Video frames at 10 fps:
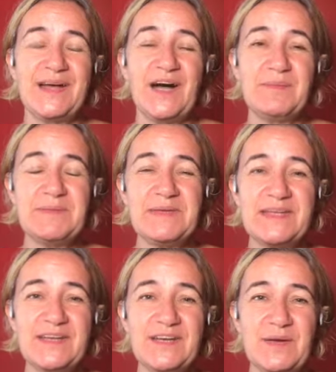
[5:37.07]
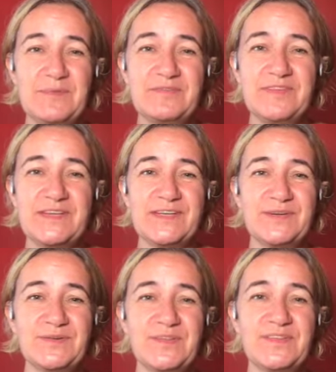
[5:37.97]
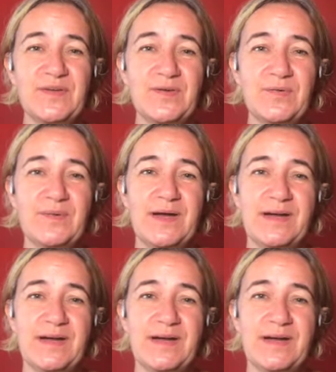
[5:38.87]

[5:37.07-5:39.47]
I'll be making a lot more videos, so